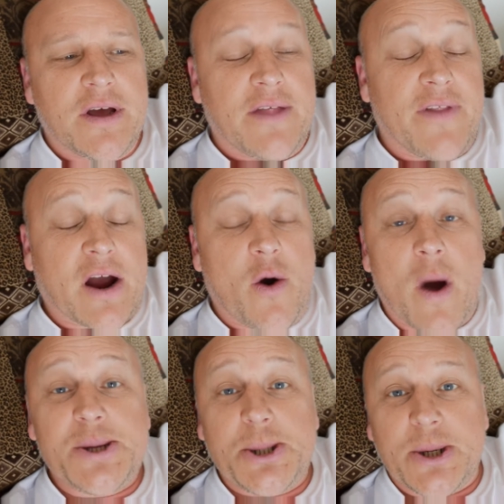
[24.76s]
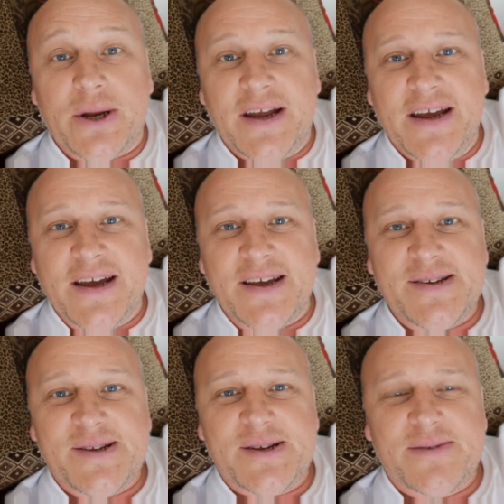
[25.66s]
that question
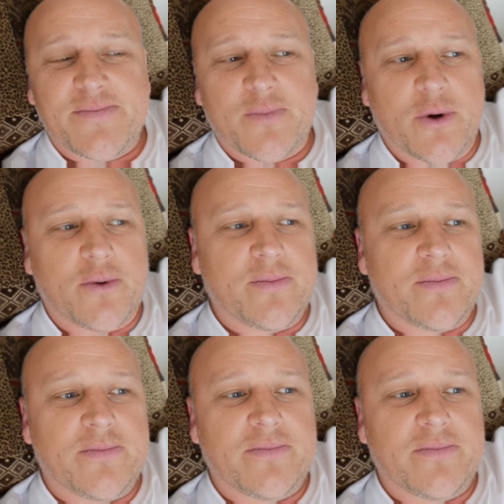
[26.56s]
is, well,